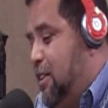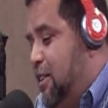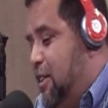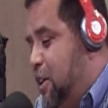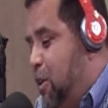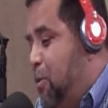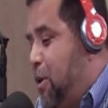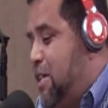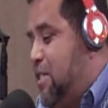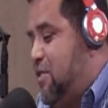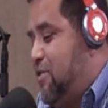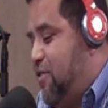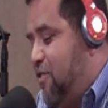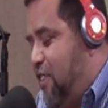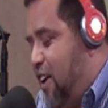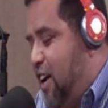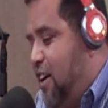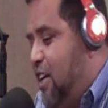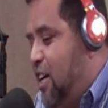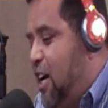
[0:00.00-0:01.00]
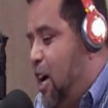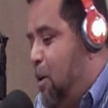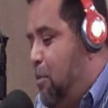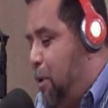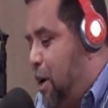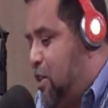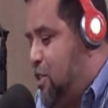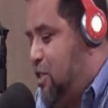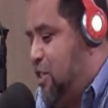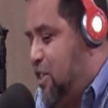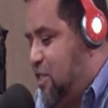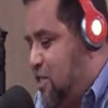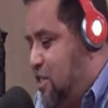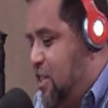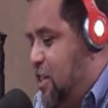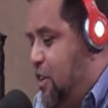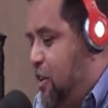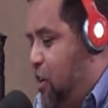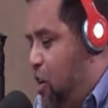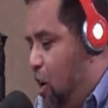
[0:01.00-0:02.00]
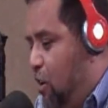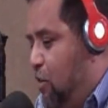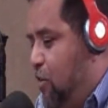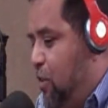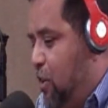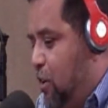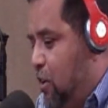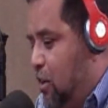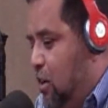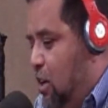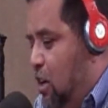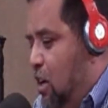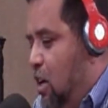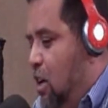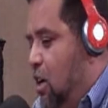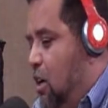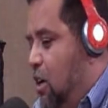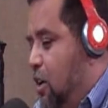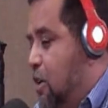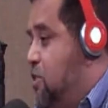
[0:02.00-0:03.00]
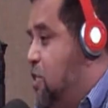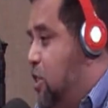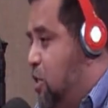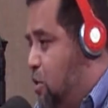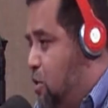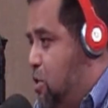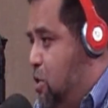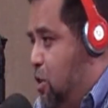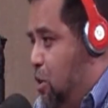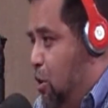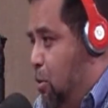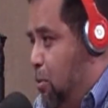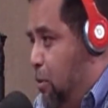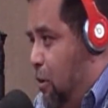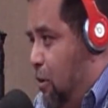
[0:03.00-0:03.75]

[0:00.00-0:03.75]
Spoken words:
it was funny how much the city recovered for restitution of